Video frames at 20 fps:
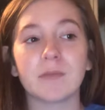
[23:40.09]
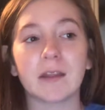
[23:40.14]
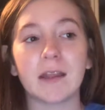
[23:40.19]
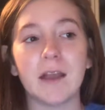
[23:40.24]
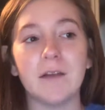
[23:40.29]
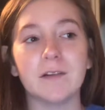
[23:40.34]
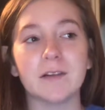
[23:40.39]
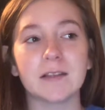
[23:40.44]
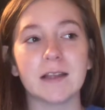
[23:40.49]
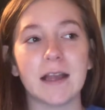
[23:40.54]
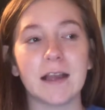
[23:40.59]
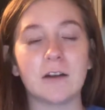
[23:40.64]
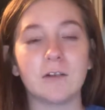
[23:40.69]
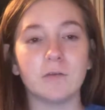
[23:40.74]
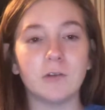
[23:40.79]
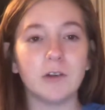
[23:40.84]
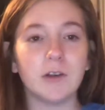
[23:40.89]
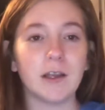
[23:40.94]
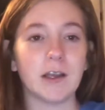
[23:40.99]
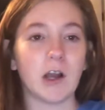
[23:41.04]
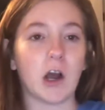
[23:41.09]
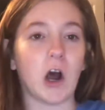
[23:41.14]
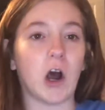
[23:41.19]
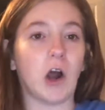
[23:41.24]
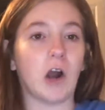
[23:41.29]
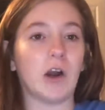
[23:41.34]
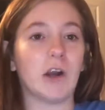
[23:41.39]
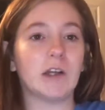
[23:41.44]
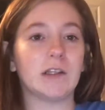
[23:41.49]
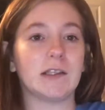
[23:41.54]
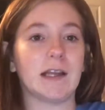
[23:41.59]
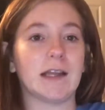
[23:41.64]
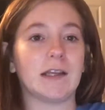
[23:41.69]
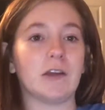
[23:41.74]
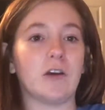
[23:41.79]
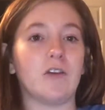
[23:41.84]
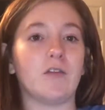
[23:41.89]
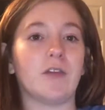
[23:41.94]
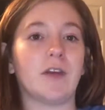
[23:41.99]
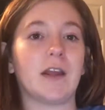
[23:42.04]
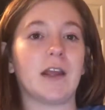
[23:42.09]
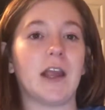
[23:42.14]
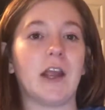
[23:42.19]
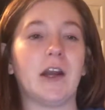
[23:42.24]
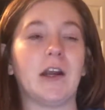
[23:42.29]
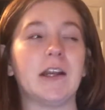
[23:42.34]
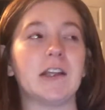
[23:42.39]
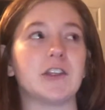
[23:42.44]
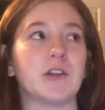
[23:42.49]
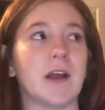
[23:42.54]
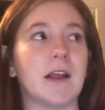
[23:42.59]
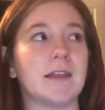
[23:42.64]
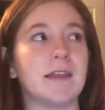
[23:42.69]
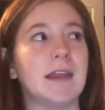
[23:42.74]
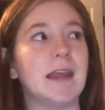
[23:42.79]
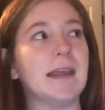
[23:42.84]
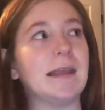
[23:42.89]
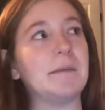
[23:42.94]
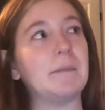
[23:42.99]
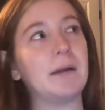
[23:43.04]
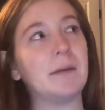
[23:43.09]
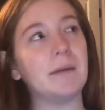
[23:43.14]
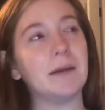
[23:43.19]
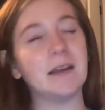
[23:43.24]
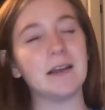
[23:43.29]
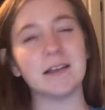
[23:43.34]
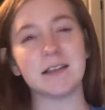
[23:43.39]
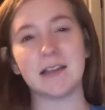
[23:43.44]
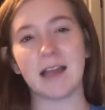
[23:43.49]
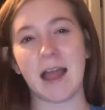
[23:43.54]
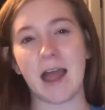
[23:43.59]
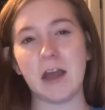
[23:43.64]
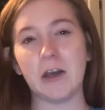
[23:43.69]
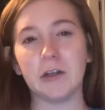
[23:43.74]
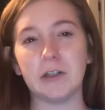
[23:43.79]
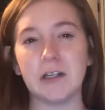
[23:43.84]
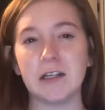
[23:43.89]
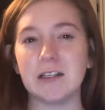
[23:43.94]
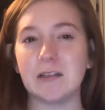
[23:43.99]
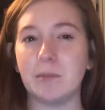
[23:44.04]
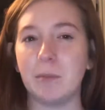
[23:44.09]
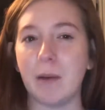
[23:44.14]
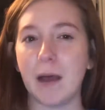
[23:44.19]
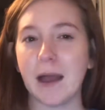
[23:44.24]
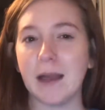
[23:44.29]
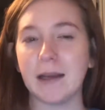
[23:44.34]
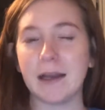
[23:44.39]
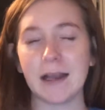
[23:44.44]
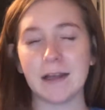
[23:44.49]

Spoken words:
it was like really hard like over here, and so I think it might have been his head or his butt.